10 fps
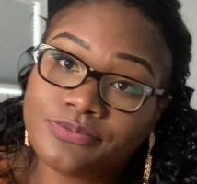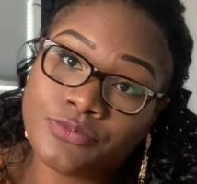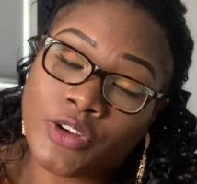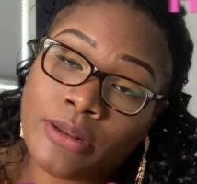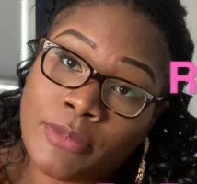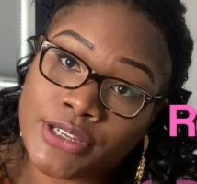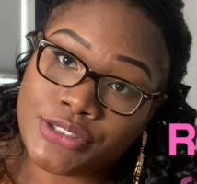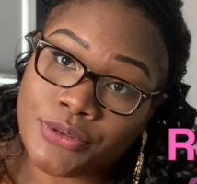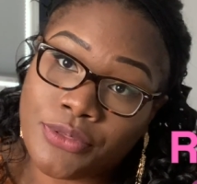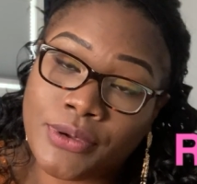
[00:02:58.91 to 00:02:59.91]
Read
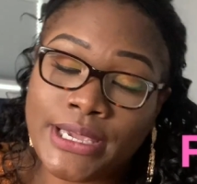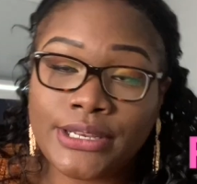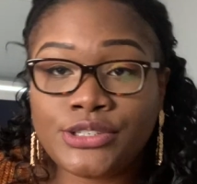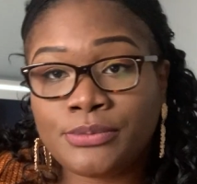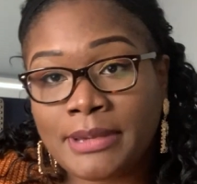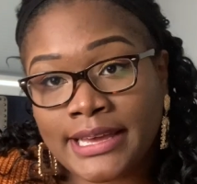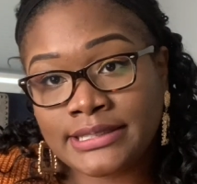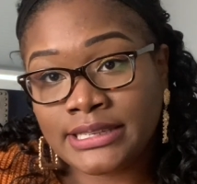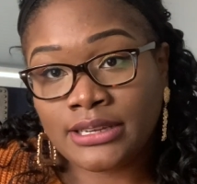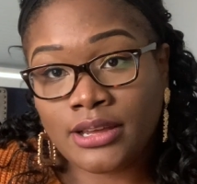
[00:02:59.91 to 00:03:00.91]
module 3, do
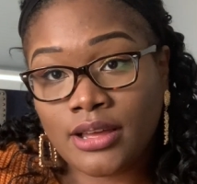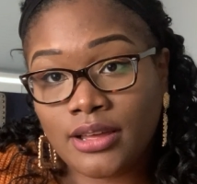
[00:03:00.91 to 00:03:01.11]
PassIt